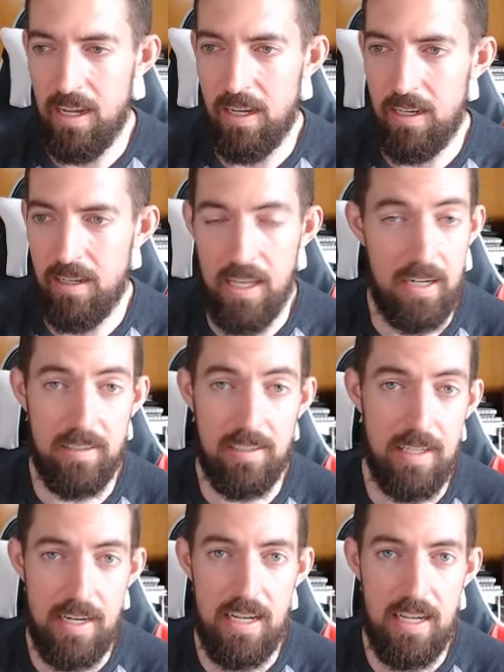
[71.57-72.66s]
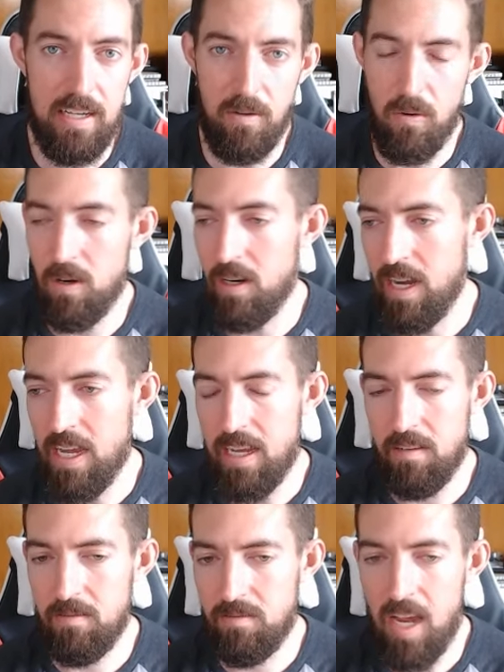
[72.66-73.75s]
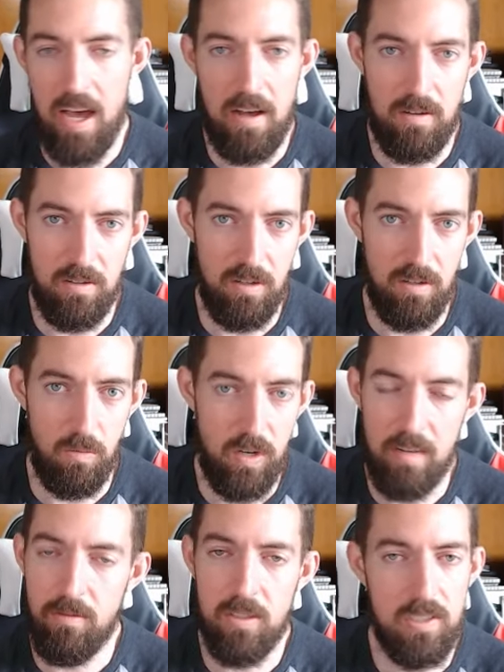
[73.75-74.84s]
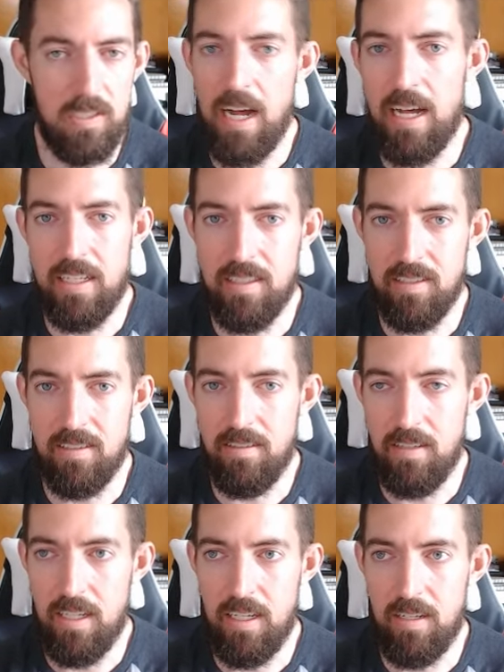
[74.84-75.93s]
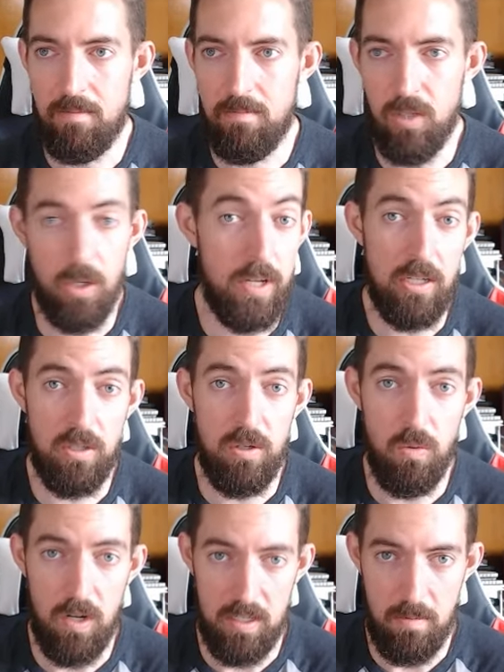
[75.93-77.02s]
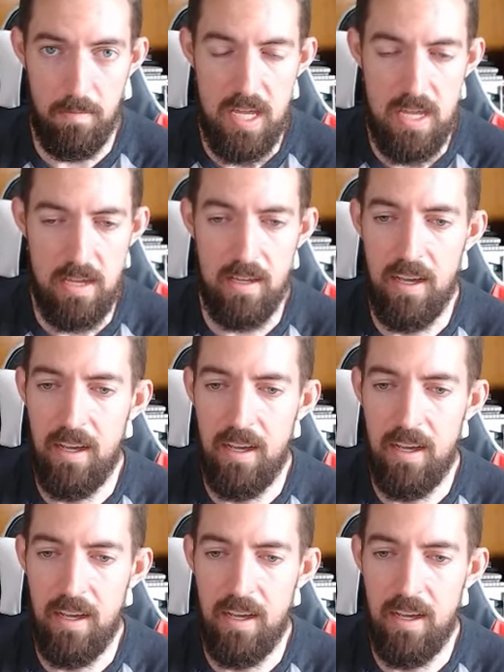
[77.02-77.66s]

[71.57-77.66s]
in a city or a town or whatever size location you want it to be.